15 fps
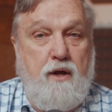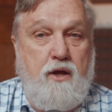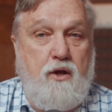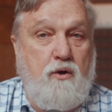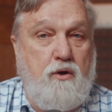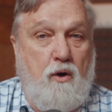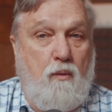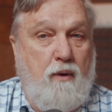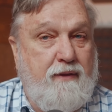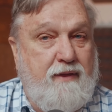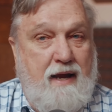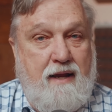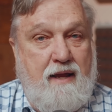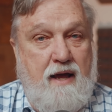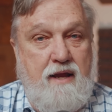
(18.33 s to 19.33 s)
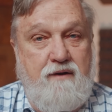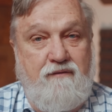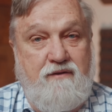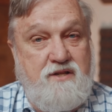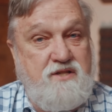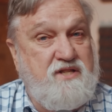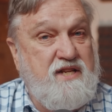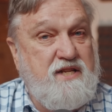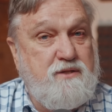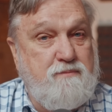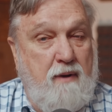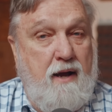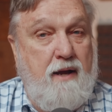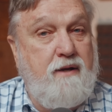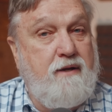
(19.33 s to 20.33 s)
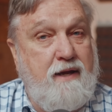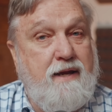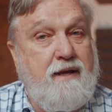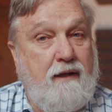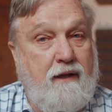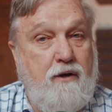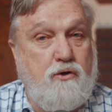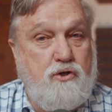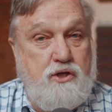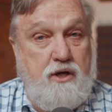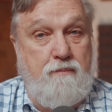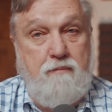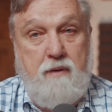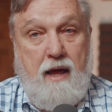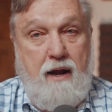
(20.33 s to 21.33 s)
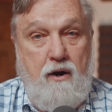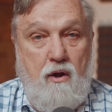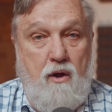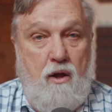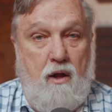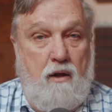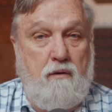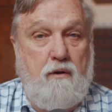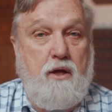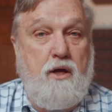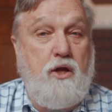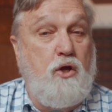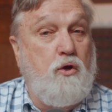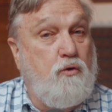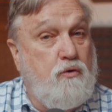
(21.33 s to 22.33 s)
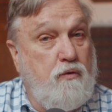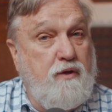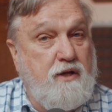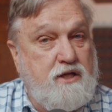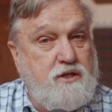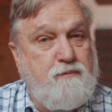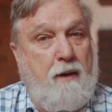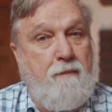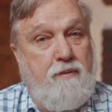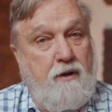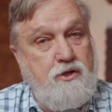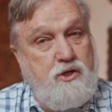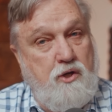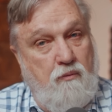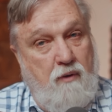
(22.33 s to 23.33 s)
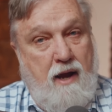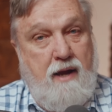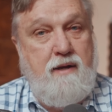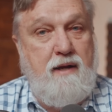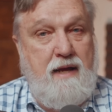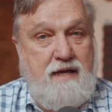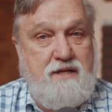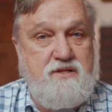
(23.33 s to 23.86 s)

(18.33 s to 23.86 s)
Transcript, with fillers: You don't want that kind of diseased mind in leadership, not at all. You do this by punching right as